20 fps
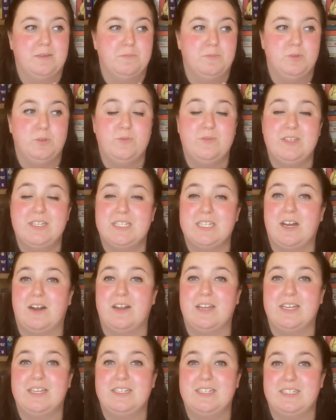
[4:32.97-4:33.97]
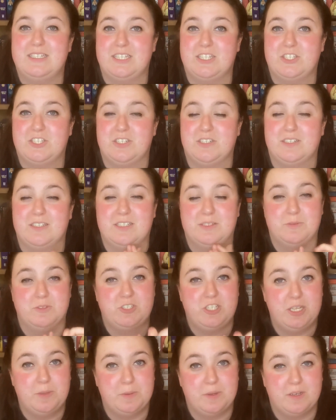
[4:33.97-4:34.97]
movie tie-in edition, because it was
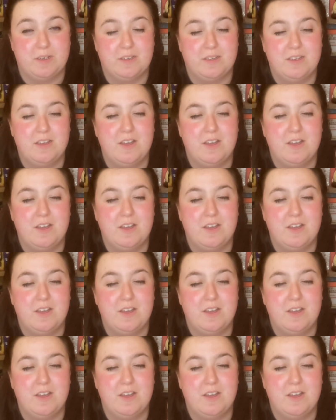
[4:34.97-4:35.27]
cheaper,